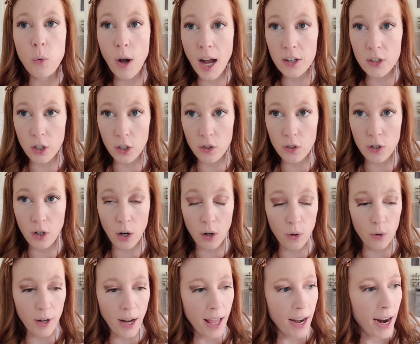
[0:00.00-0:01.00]
guasha
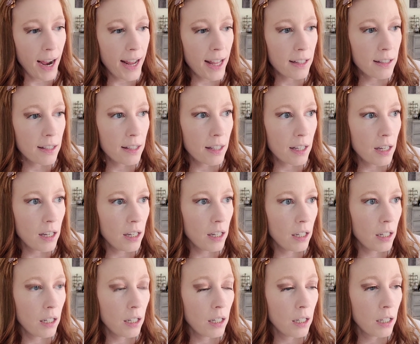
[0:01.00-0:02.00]
stone and I had
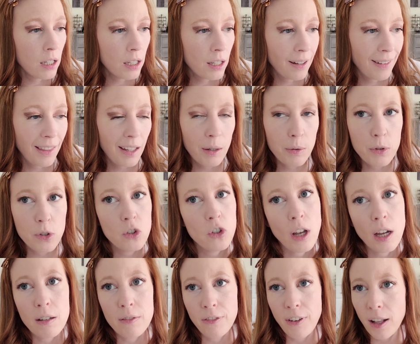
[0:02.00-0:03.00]
seen I think it was
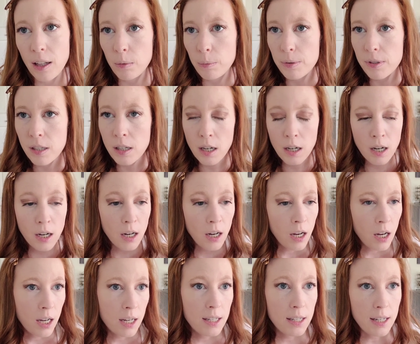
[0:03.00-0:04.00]
Jen Phelps
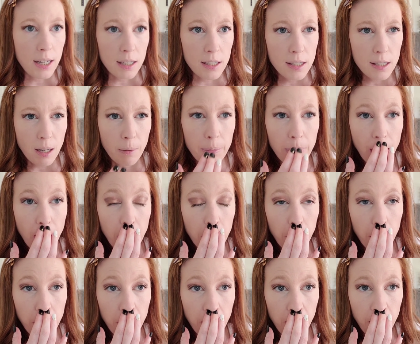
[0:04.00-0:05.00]
did
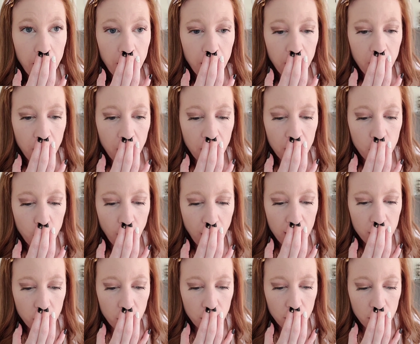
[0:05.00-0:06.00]
something with a a
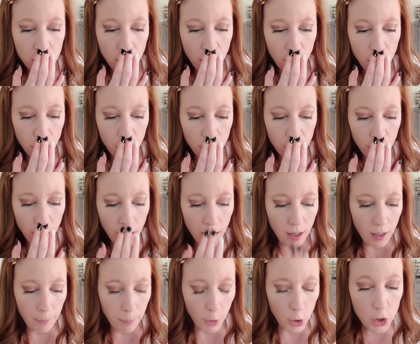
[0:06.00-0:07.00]
guasha stone
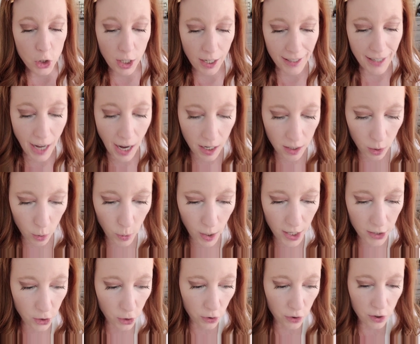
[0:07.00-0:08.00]
um, or she had gotten a
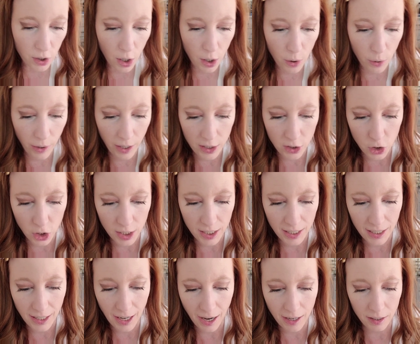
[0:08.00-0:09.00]
guasha stone and she
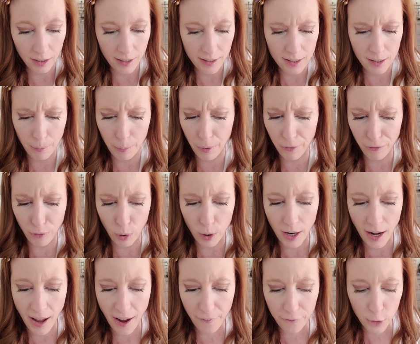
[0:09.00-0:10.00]
did kind of like some
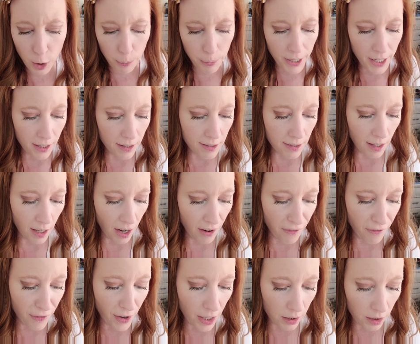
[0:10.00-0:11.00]
before and after pics and
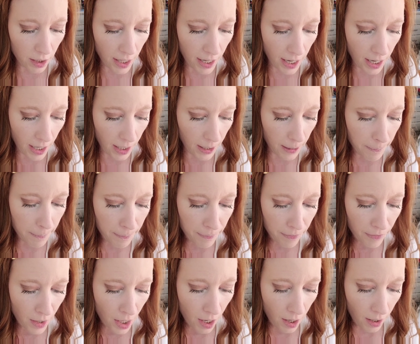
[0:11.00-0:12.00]
I felt like
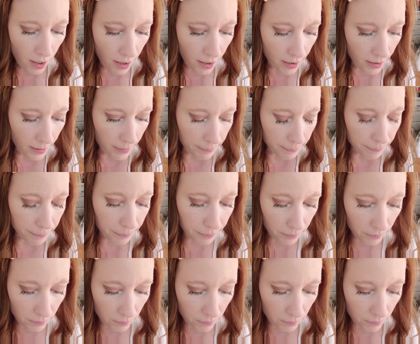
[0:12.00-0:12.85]
um,